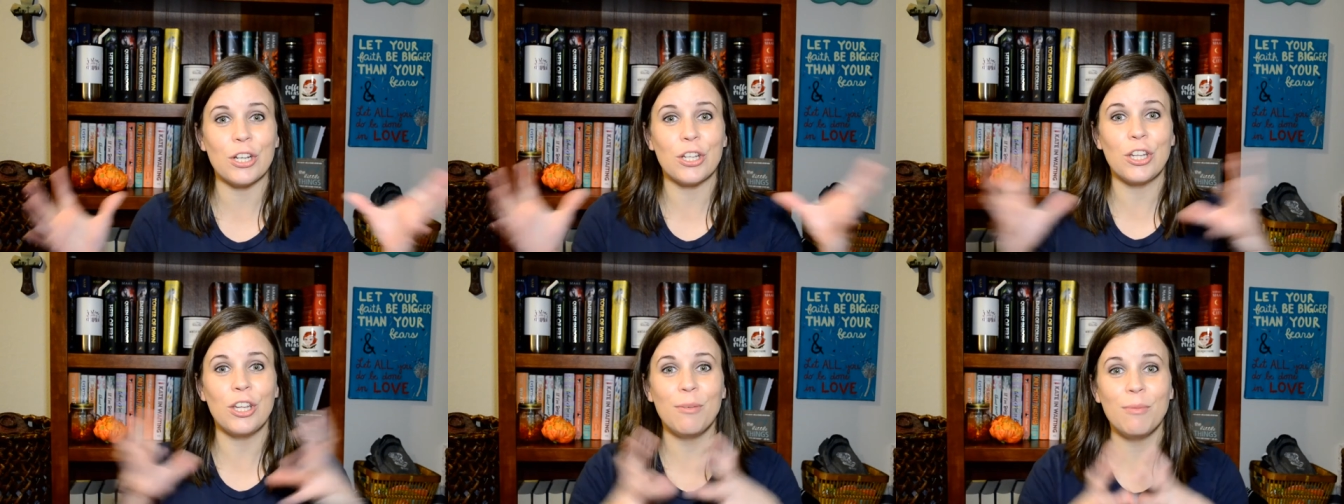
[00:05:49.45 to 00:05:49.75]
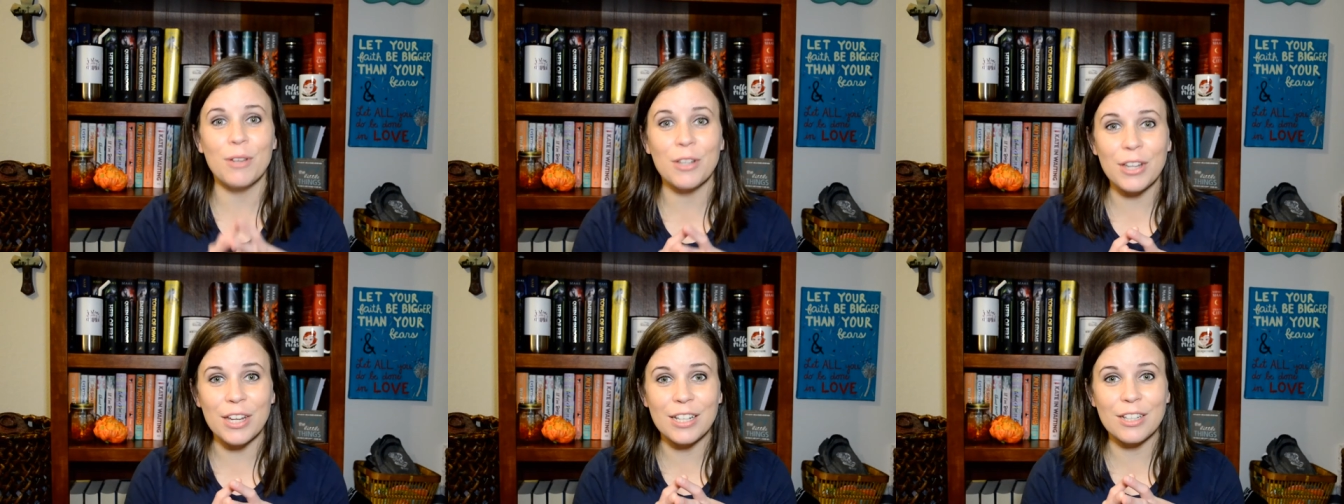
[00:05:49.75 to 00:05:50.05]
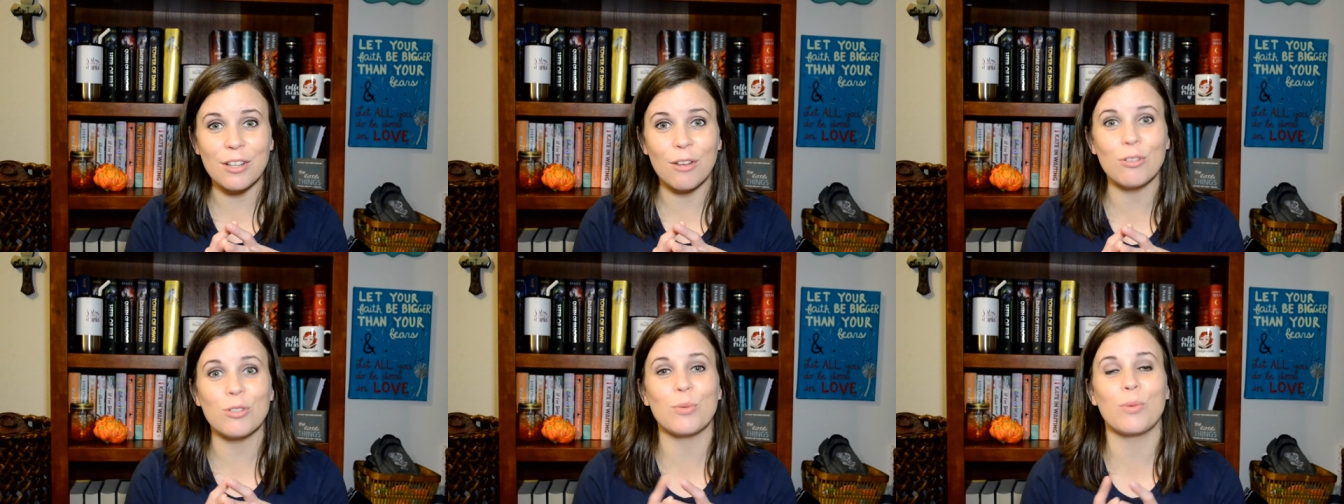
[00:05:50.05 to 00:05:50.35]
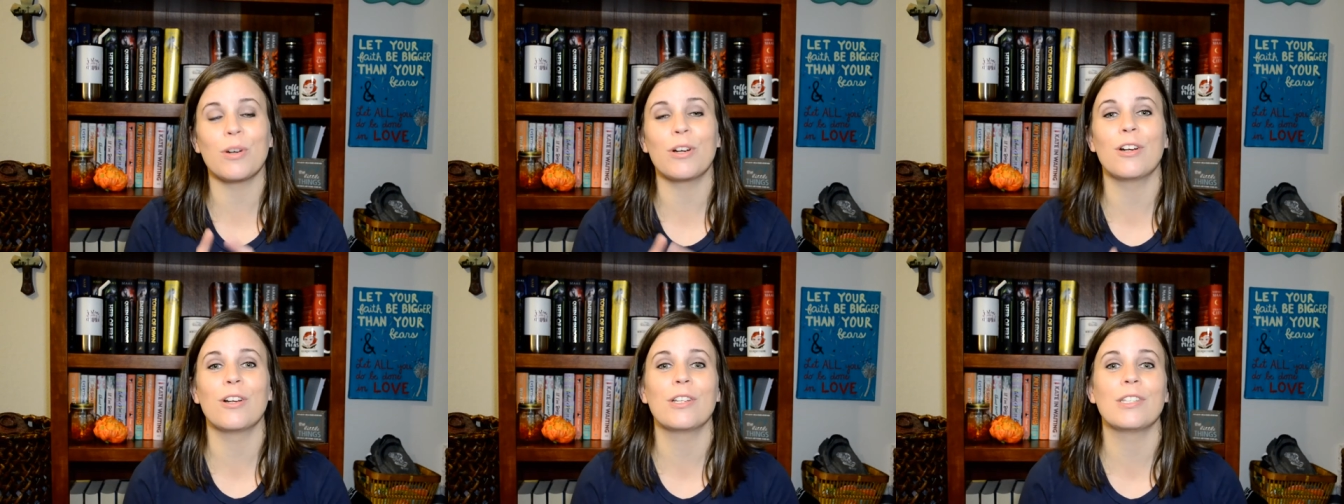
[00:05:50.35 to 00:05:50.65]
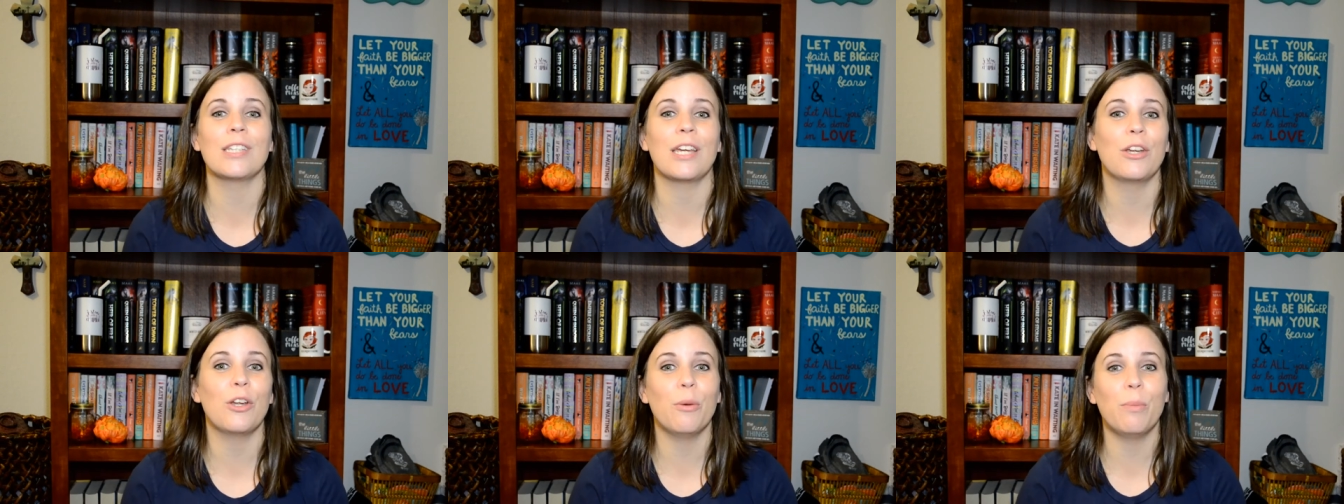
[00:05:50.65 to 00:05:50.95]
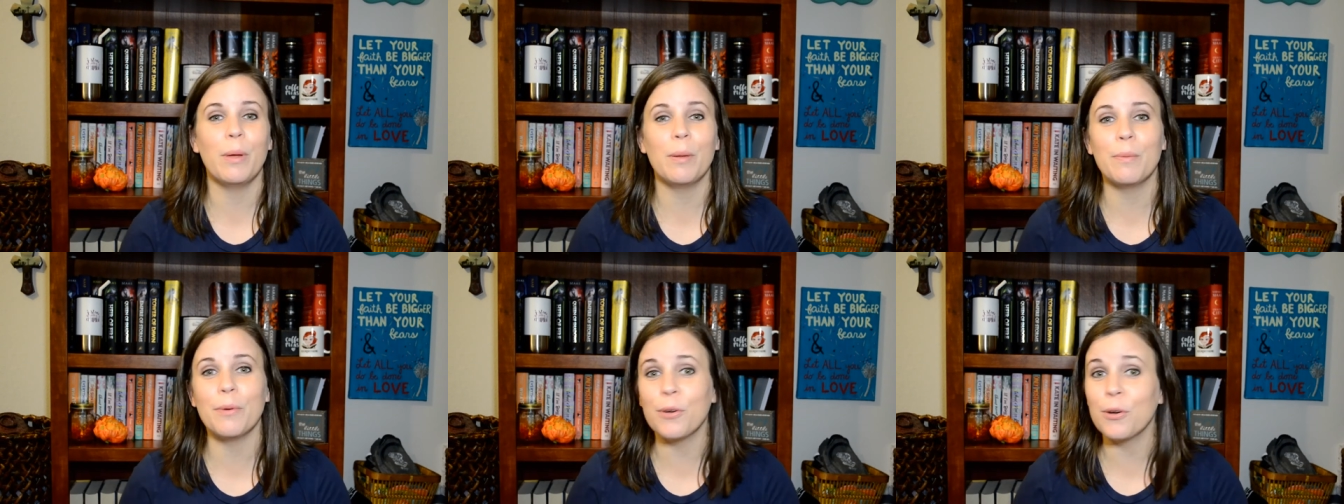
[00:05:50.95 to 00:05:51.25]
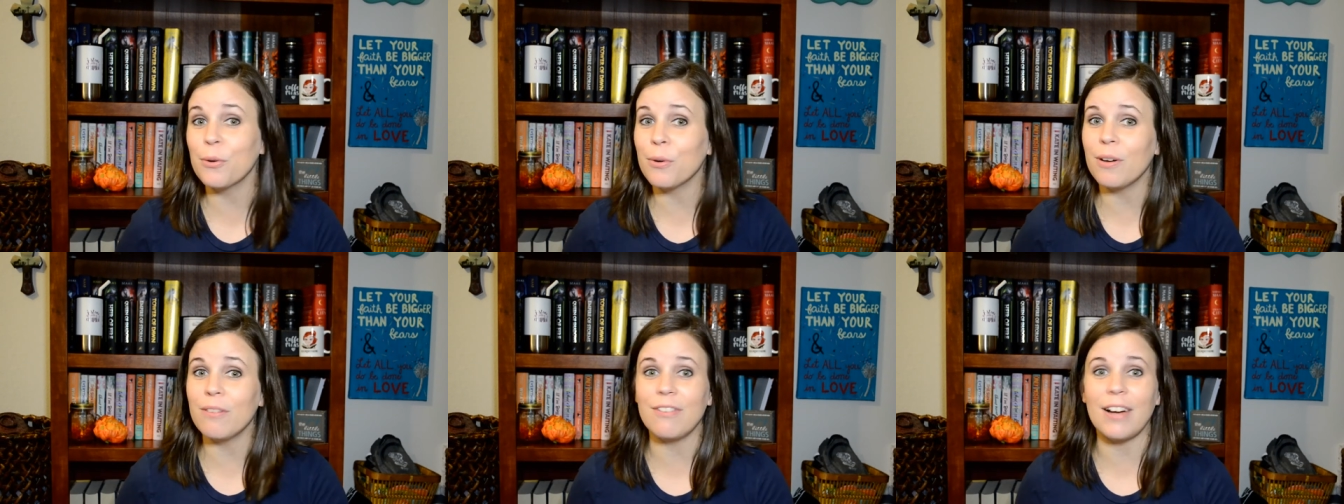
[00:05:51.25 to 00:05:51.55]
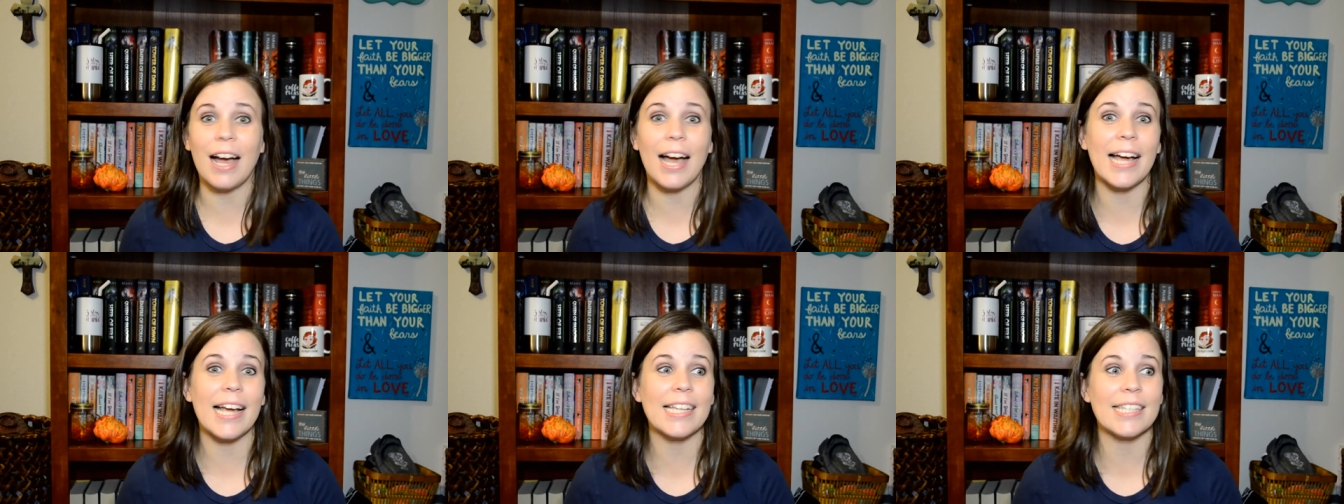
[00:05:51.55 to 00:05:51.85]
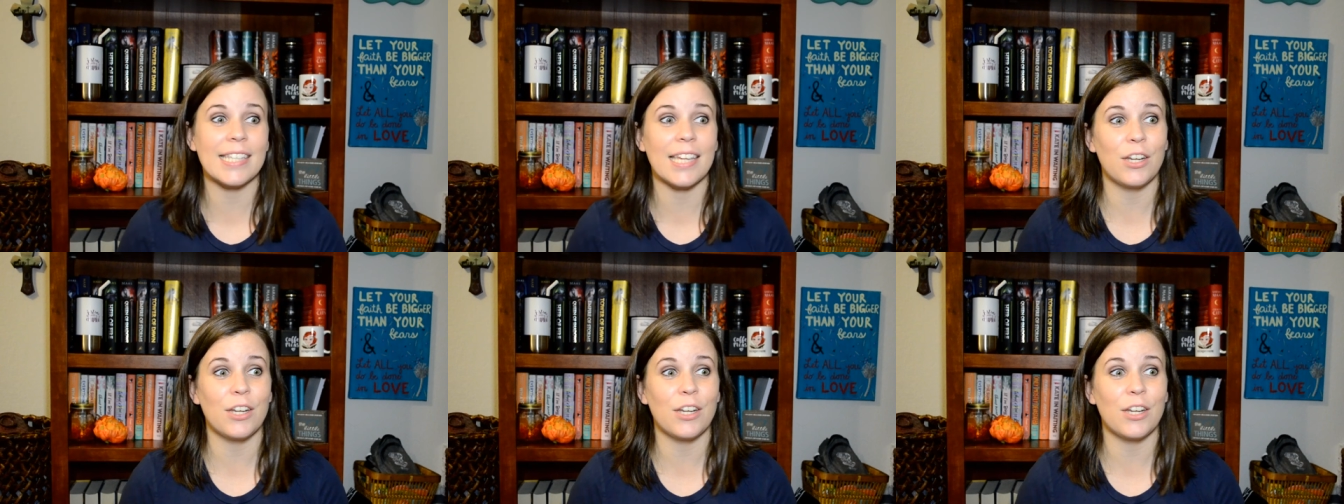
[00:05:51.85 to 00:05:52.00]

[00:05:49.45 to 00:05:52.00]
accumulate those words. I know people who revise.